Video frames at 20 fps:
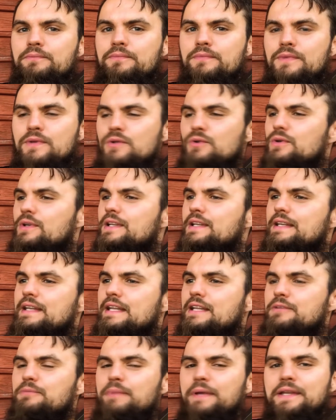You can
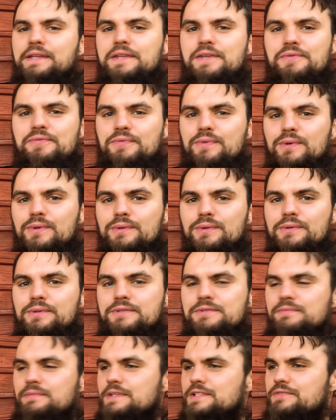nitpick the
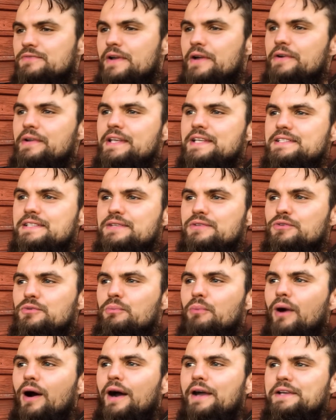foods. It's very easy to
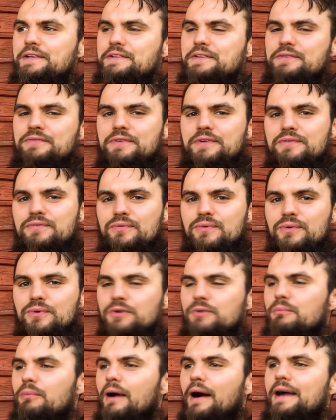buy a different
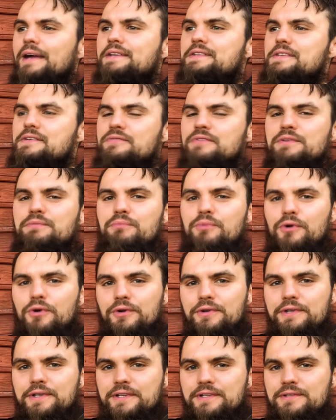food, buy a different
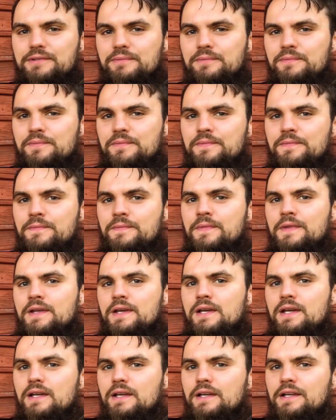product.
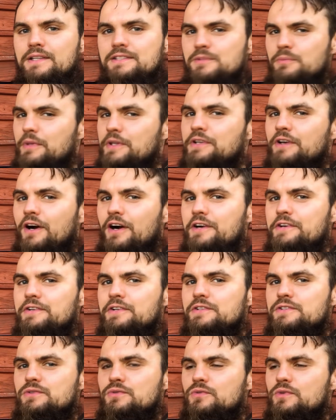It's a bit harder
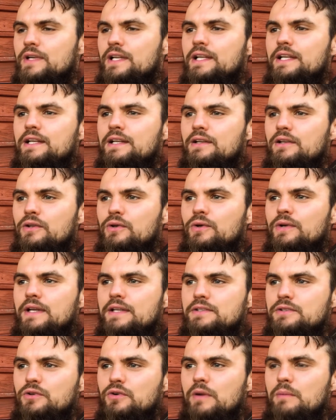to really look
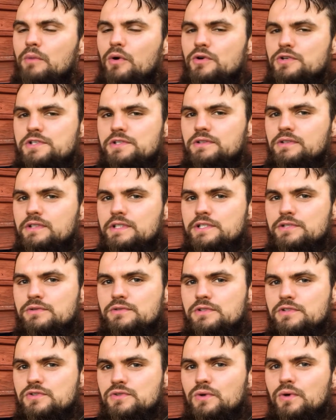at your emotional
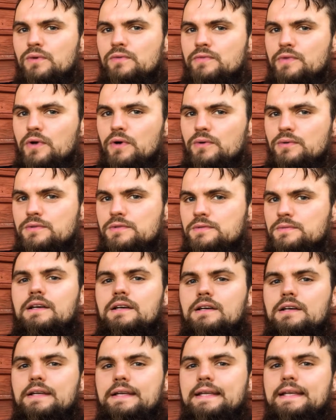issues and solve those.
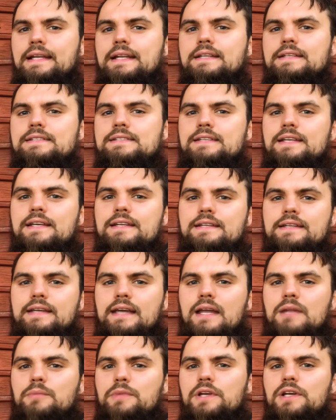Healing the skin
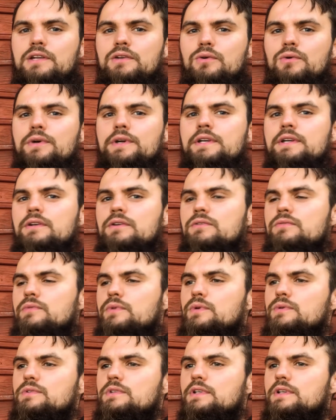can be annoying,
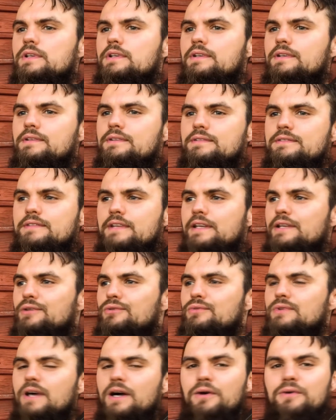confusing, take
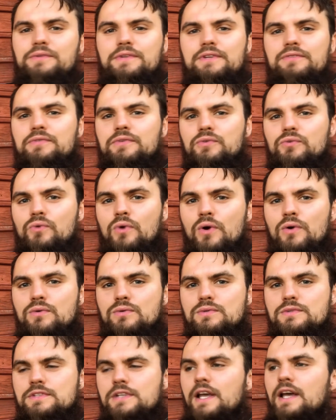you down different
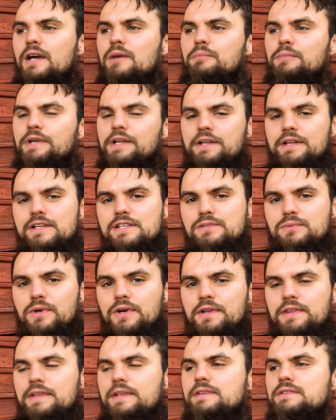roads, but it is
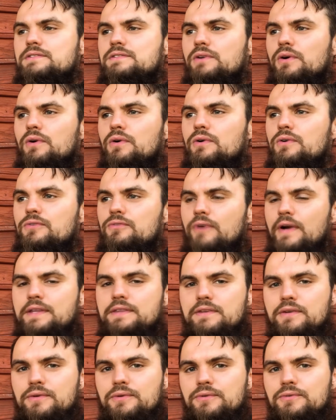worth it, so fight
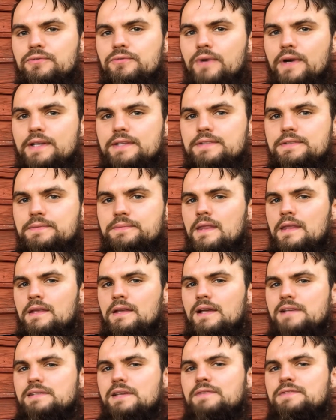the good fight.
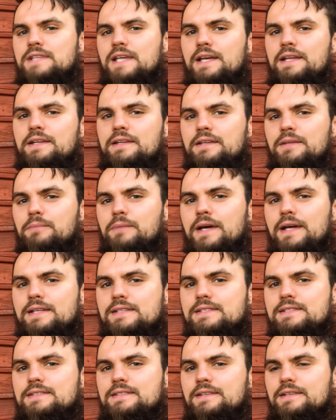As I've said in the
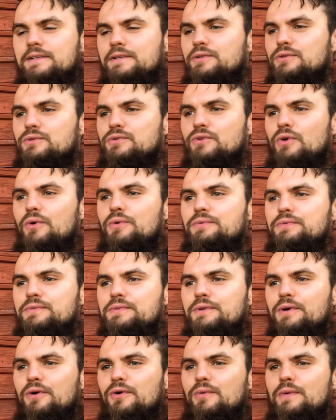past, you
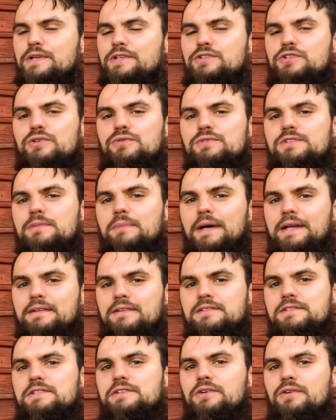don't always choose the
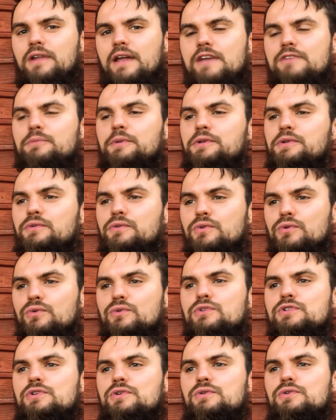battles in your life, but you do
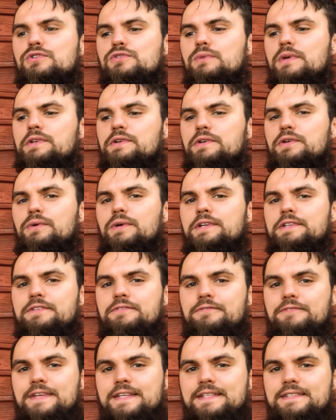choose whether you are
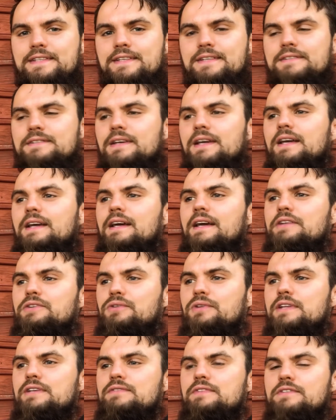defeated and you
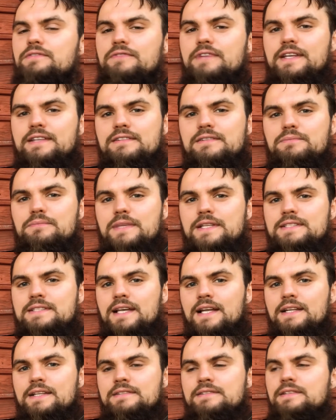live in victim
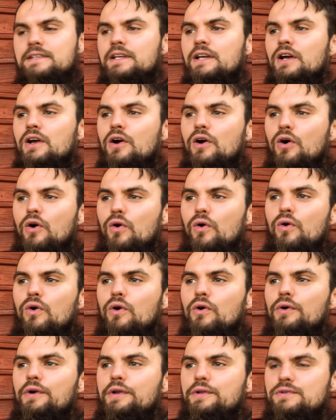mentality,
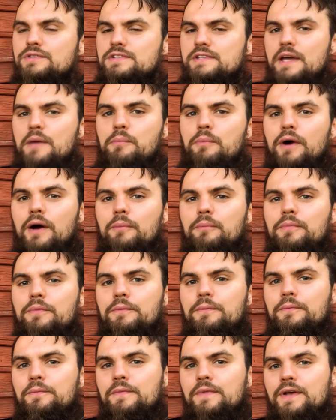or you step up,
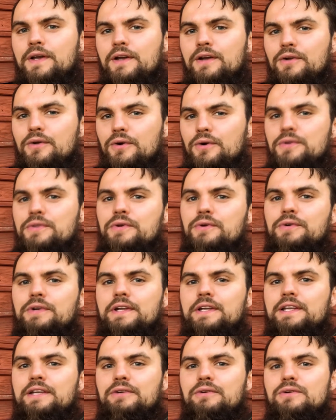go through the
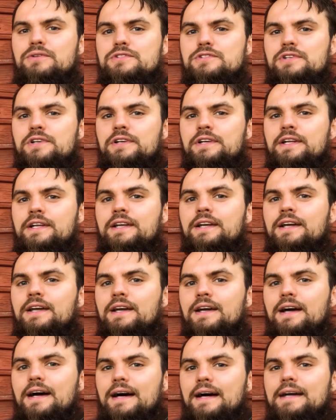hero's journey
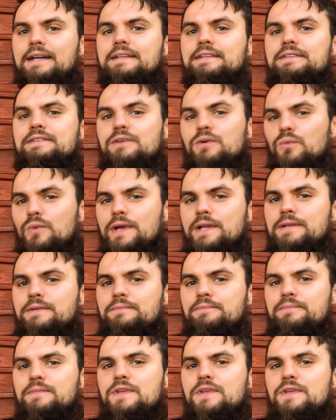and win.